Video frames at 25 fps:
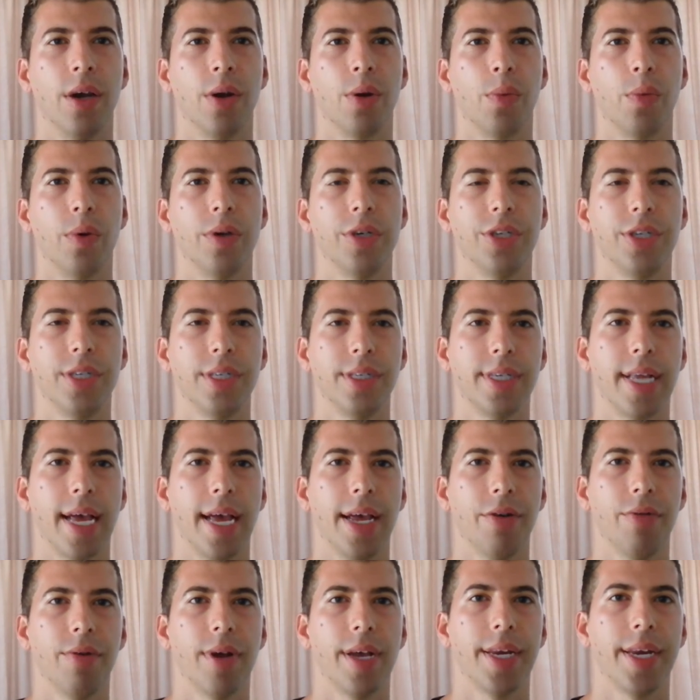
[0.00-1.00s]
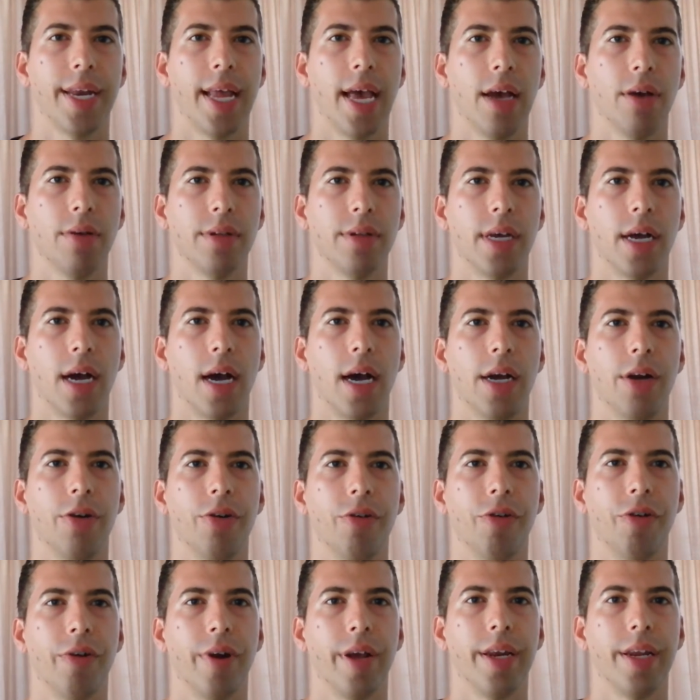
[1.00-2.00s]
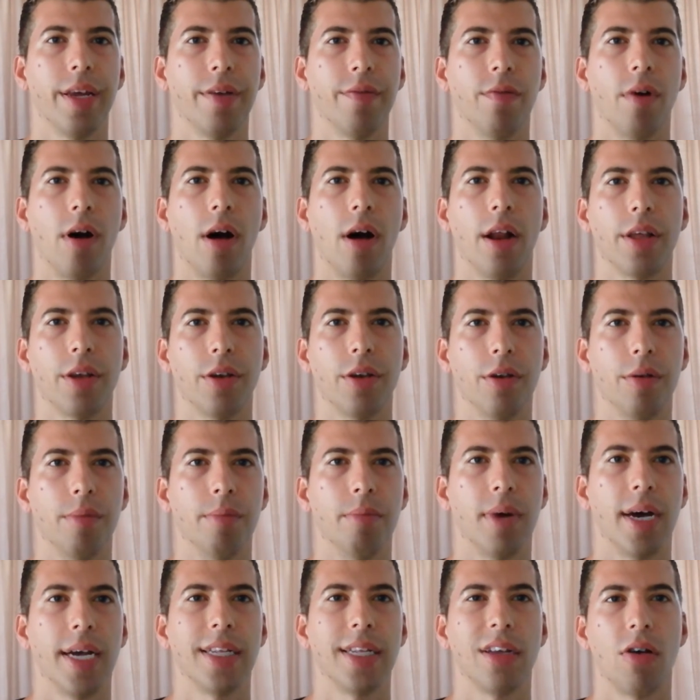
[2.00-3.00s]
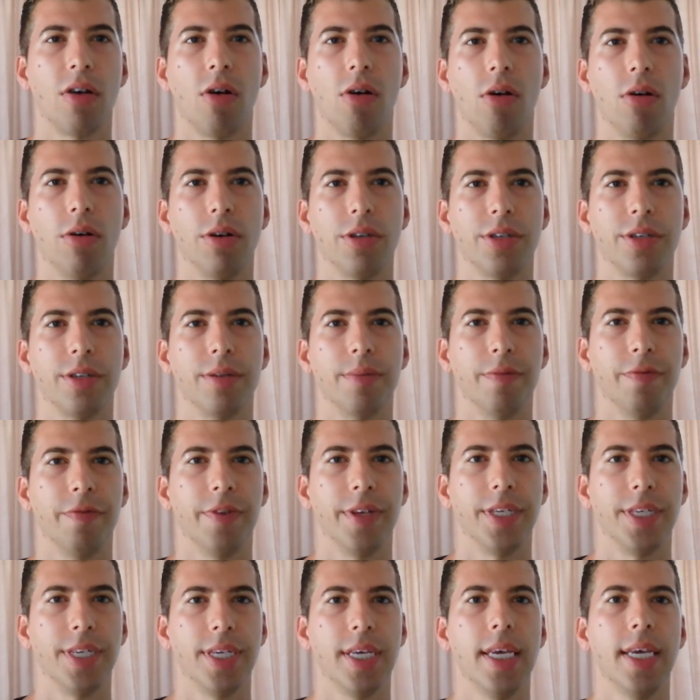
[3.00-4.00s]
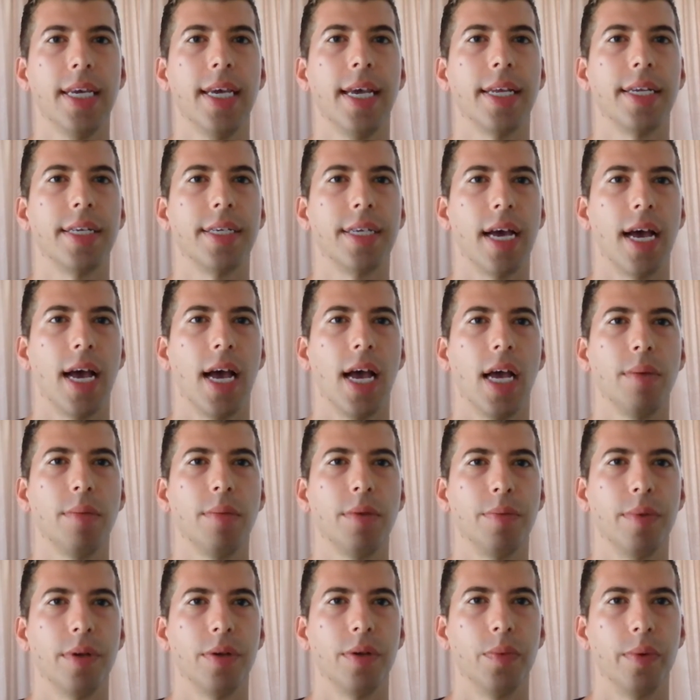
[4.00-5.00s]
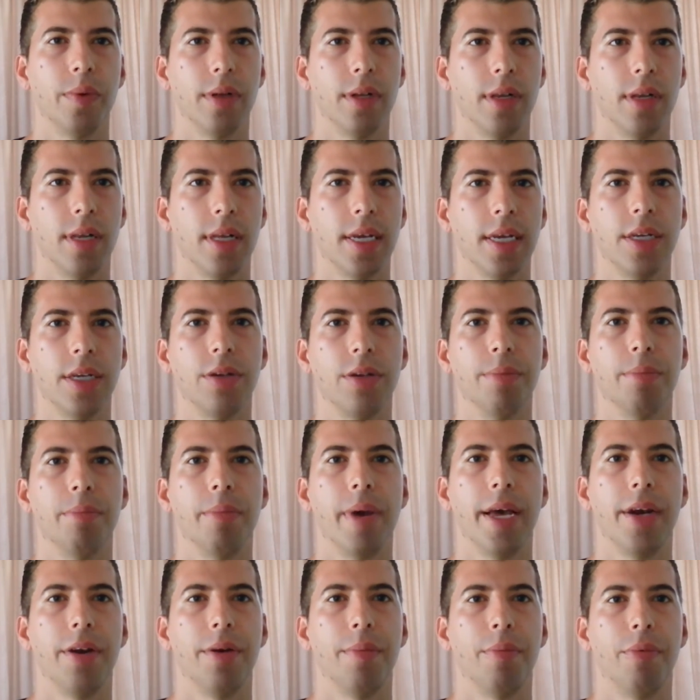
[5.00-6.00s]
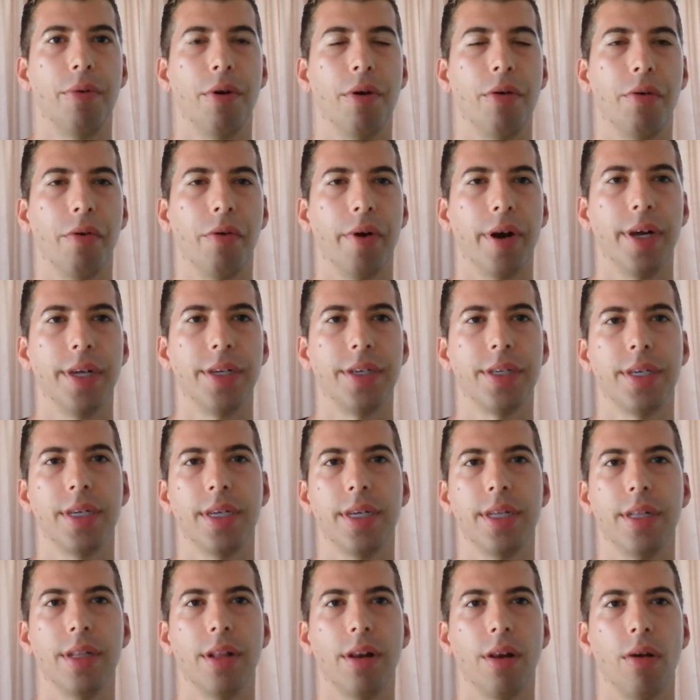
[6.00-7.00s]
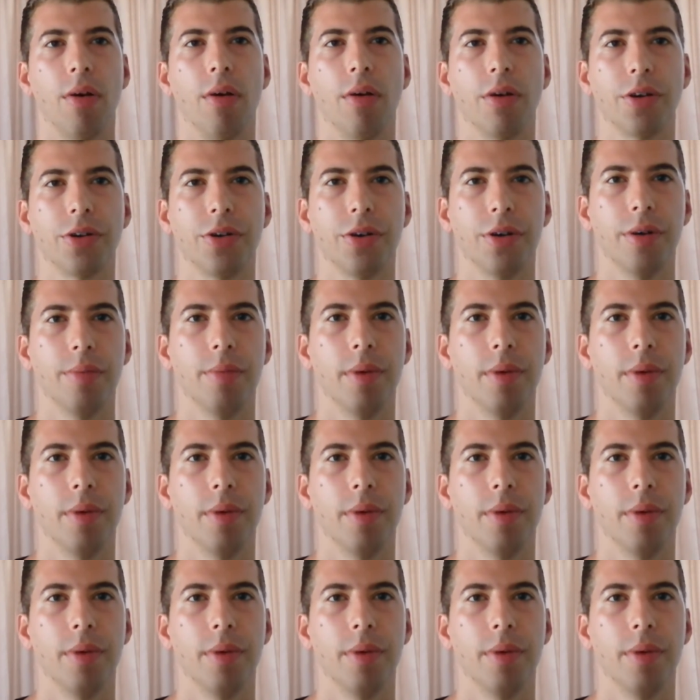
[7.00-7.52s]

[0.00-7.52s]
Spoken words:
Where she's at right now, the higher training volume might cause some fatigue at times, but will lead to better progress in the long term.